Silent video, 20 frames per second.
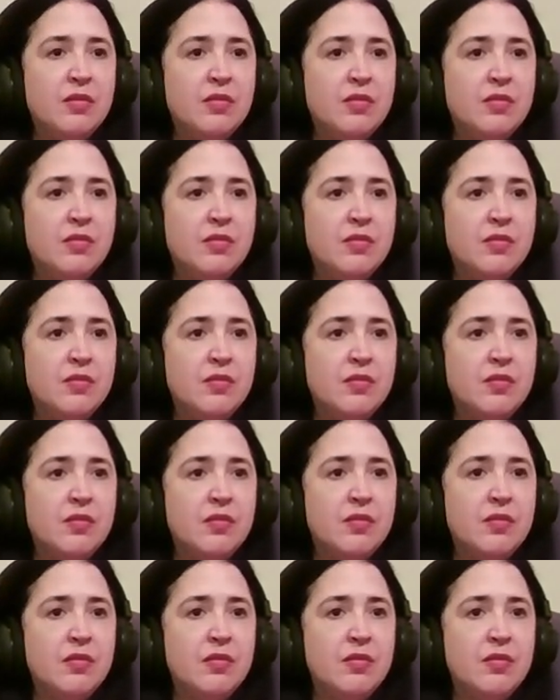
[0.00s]

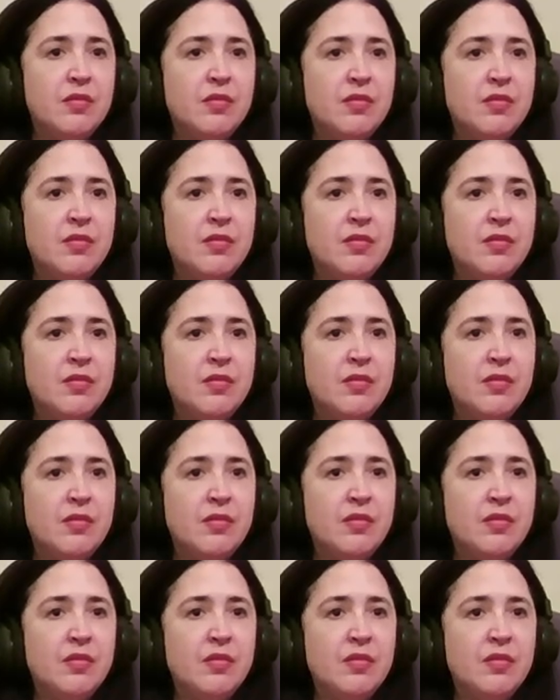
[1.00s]

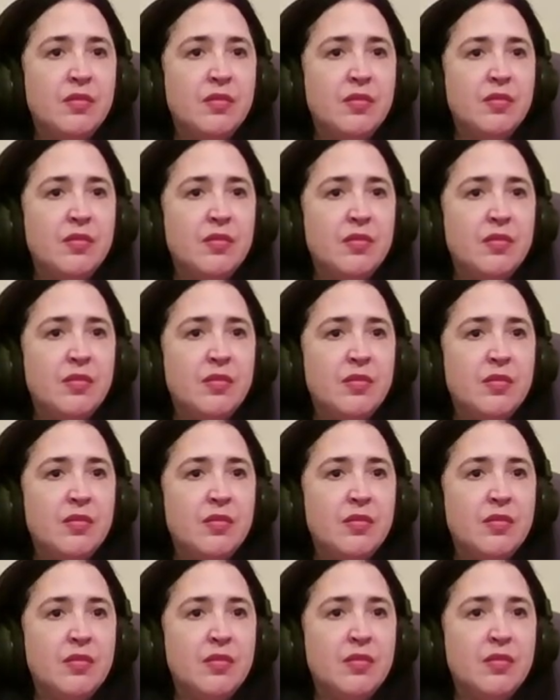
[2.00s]

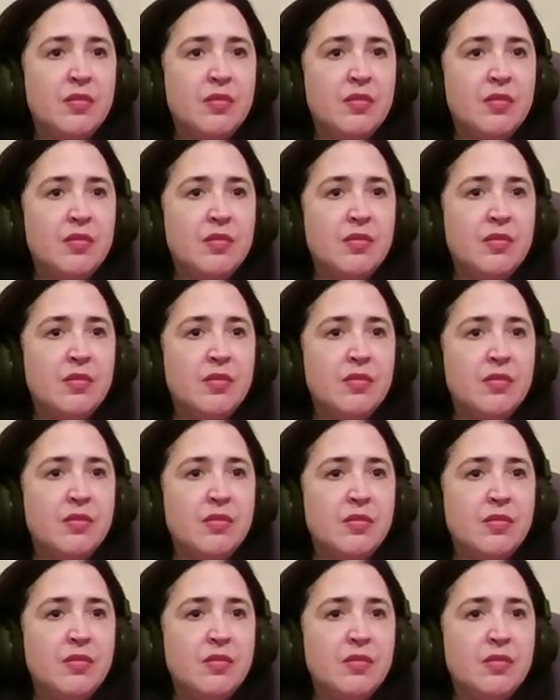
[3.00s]

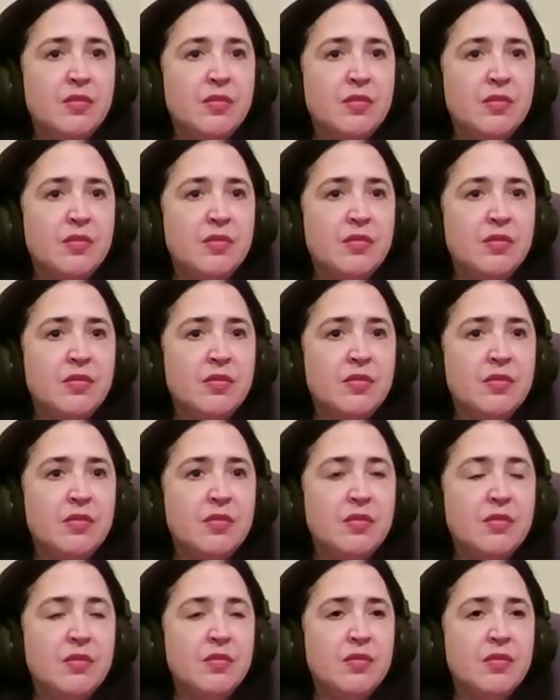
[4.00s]

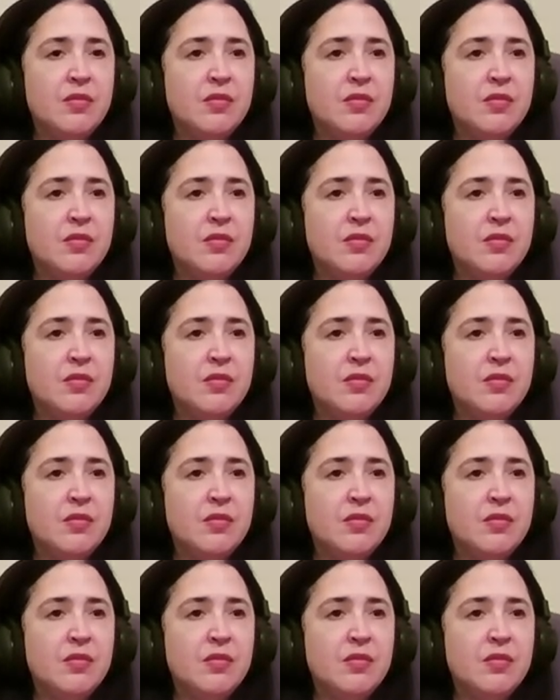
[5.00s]
No words are spoken by the person on screen.